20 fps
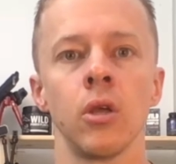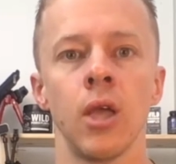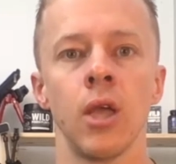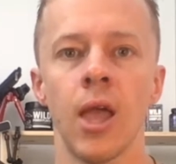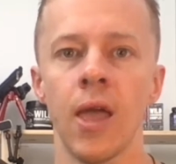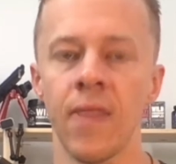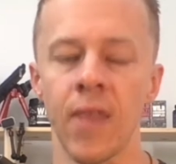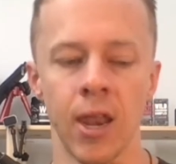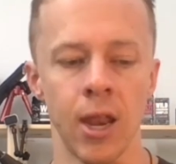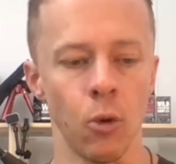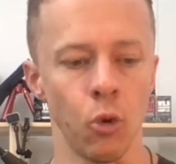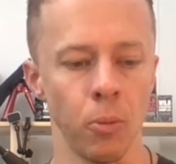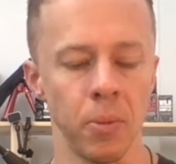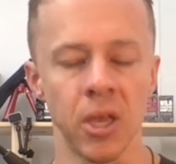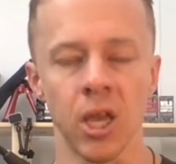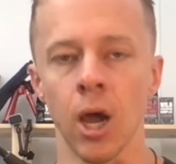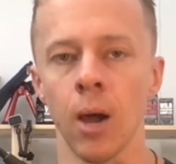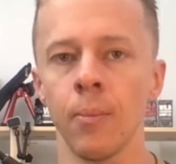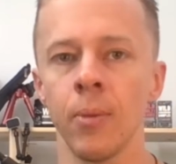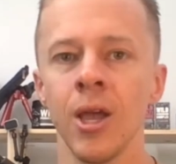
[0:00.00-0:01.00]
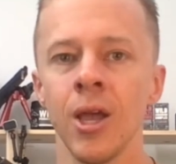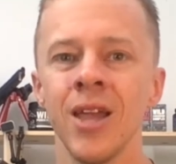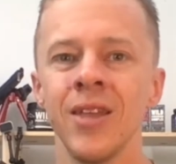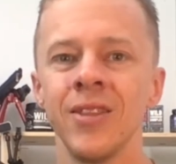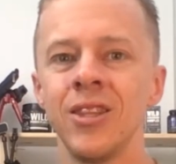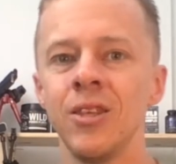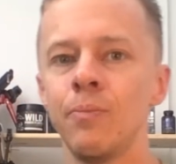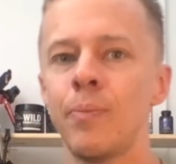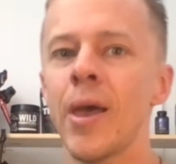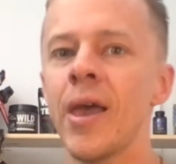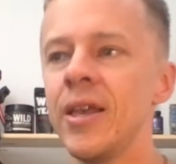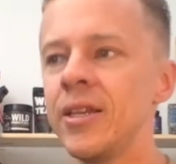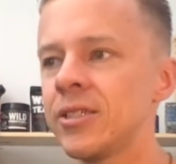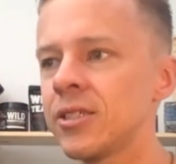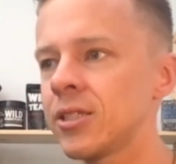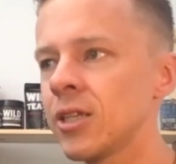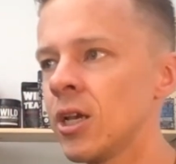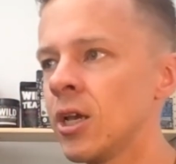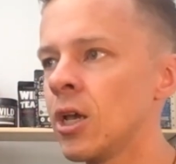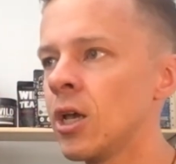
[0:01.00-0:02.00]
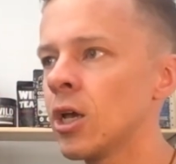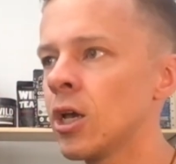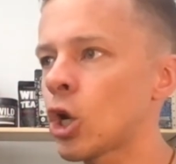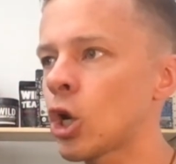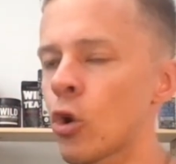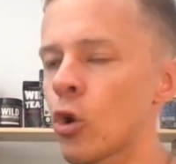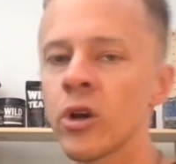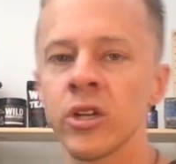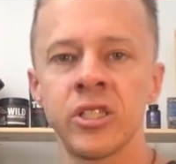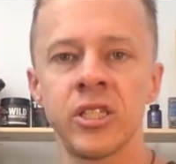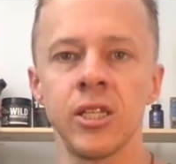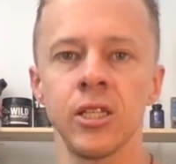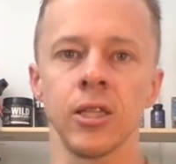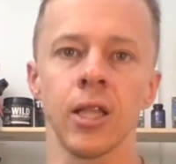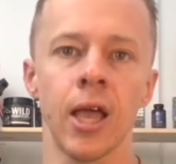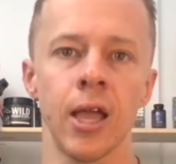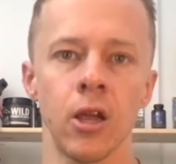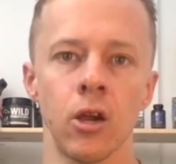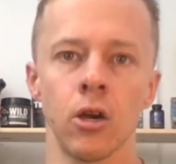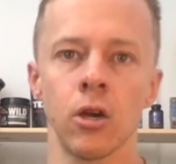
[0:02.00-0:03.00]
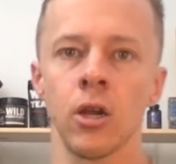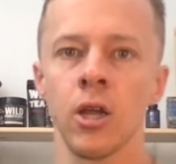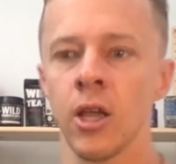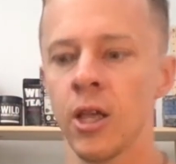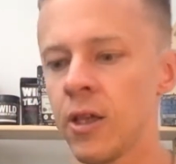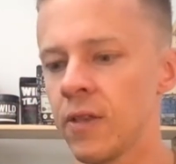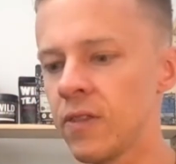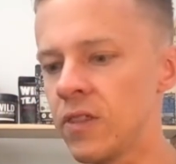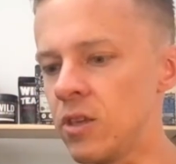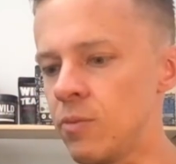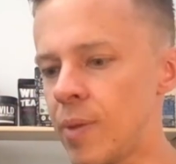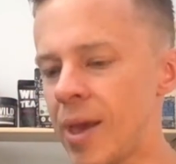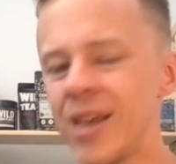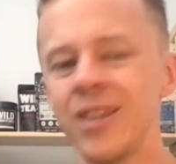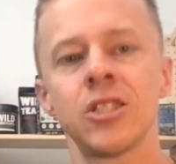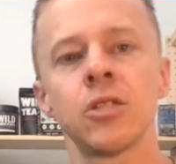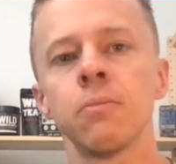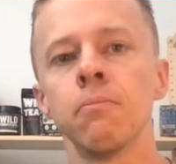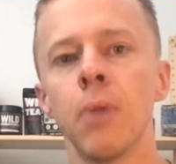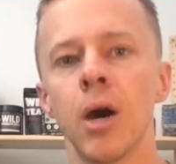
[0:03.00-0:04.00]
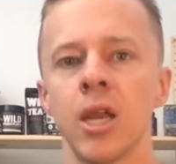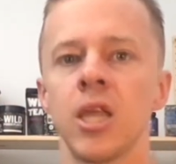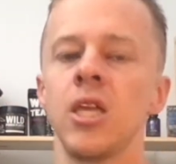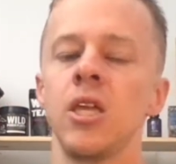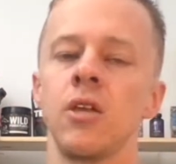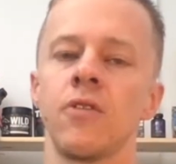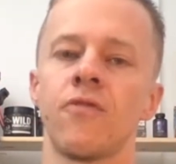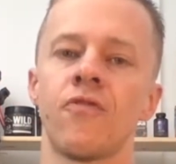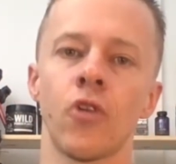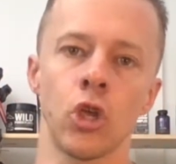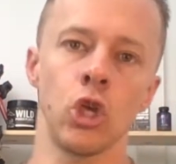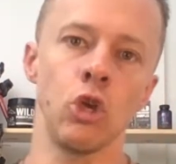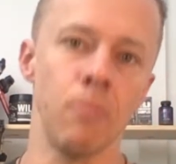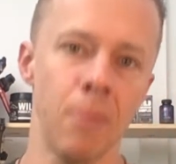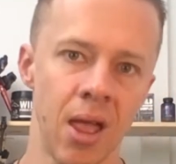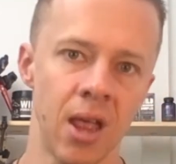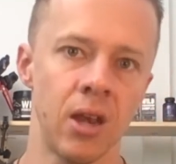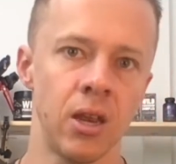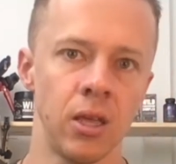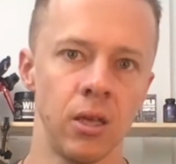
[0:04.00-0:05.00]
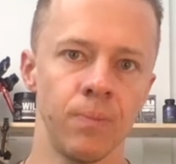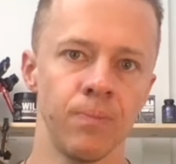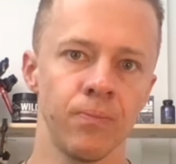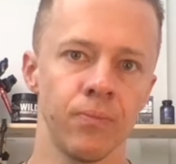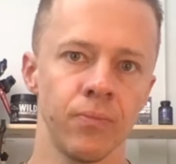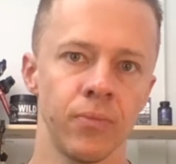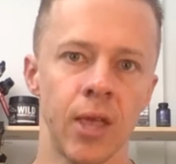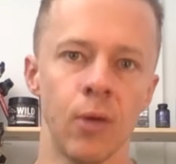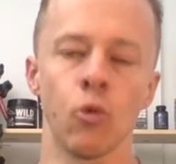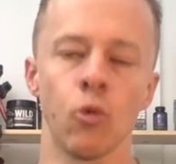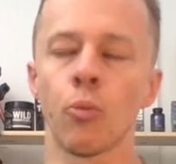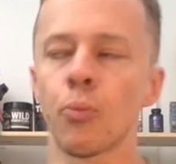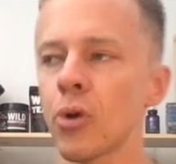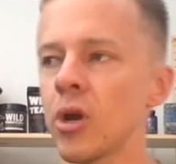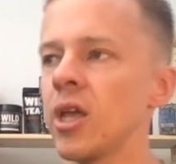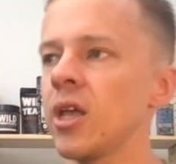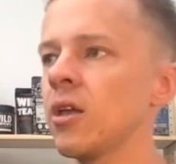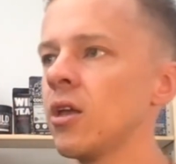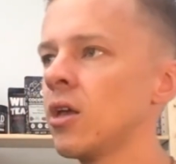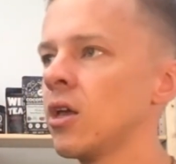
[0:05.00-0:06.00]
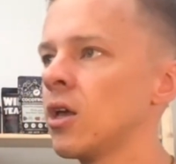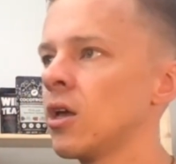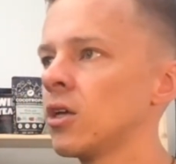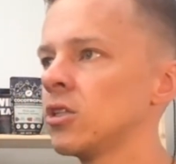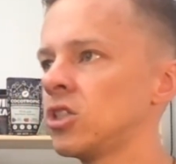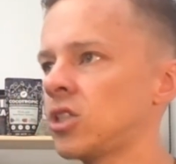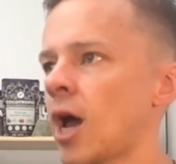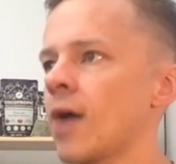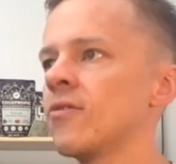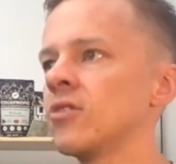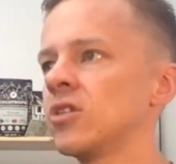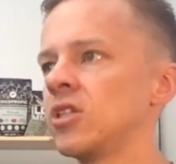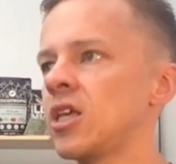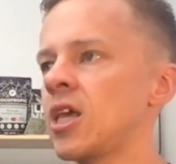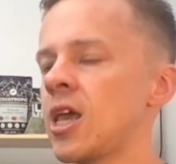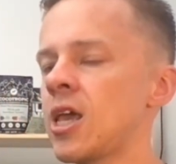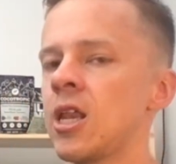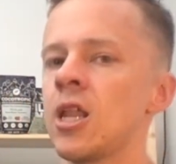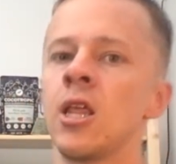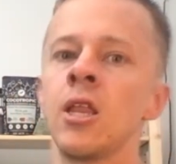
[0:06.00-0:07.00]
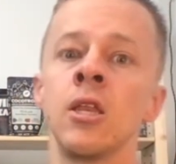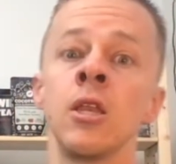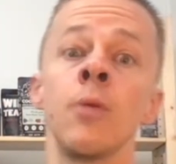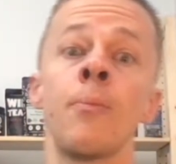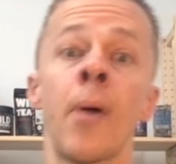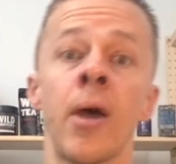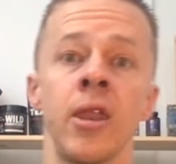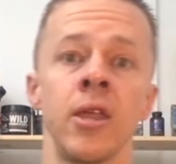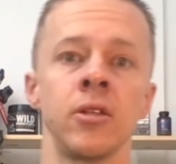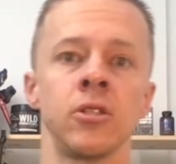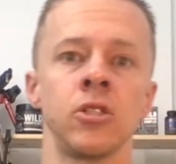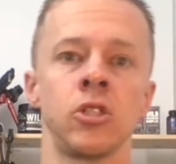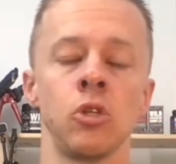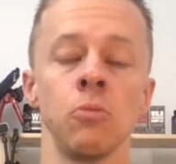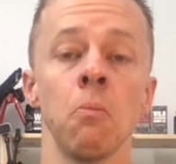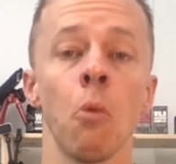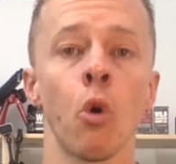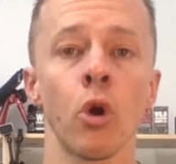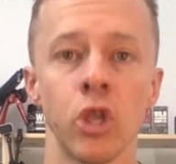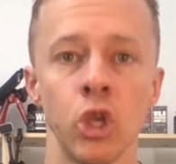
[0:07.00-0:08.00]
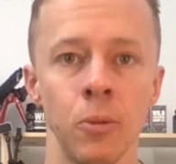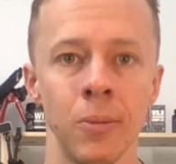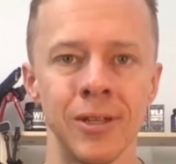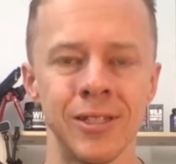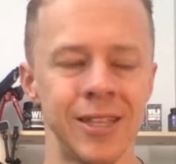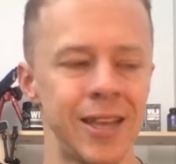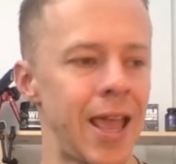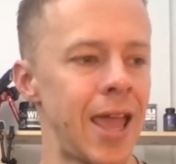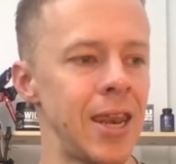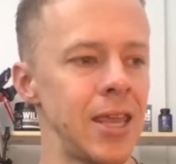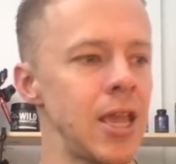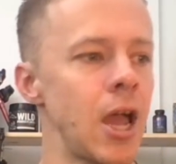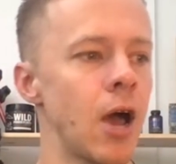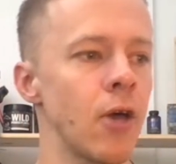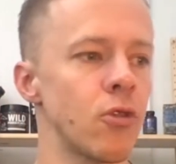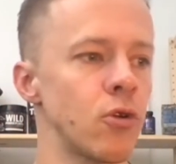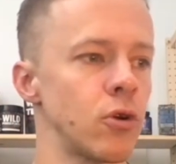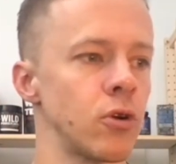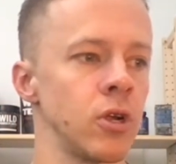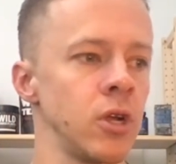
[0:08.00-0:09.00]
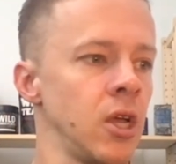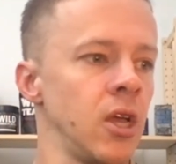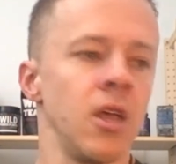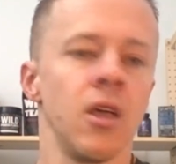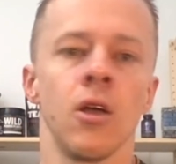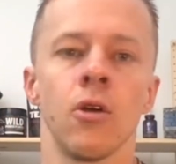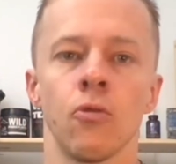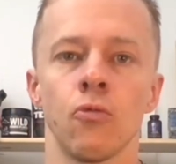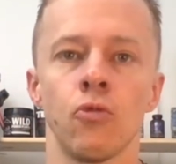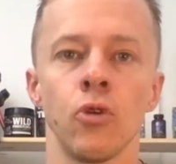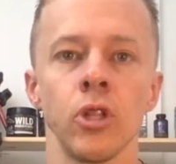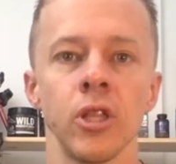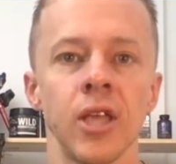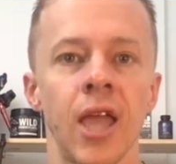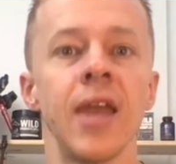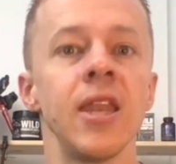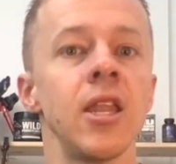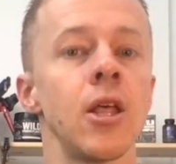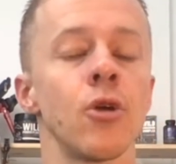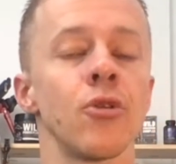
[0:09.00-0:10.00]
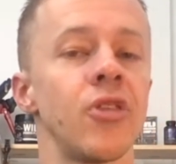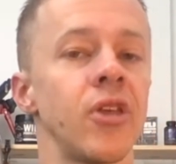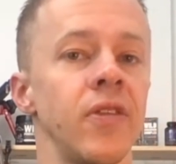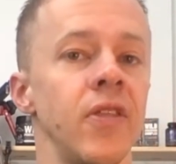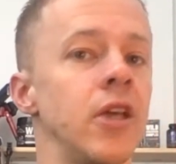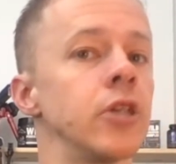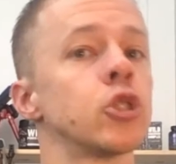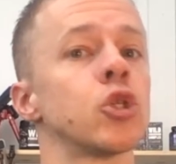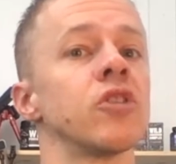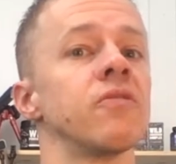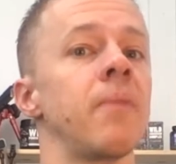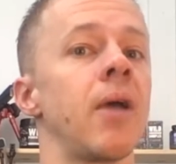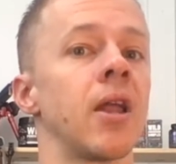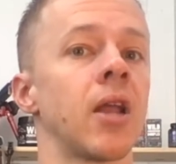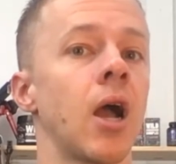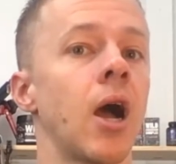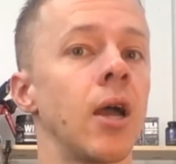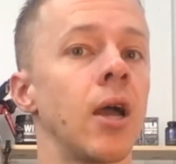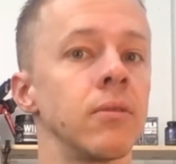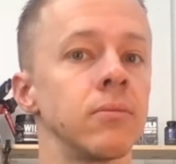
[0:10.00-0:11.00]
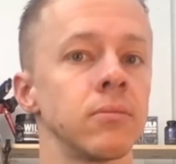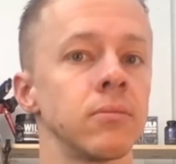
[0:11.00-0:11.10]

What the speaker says: And then it will become the base currency layer, the base money for humanity. It will bring sovereignty and independence to more humans than any other thing in the history of mankind.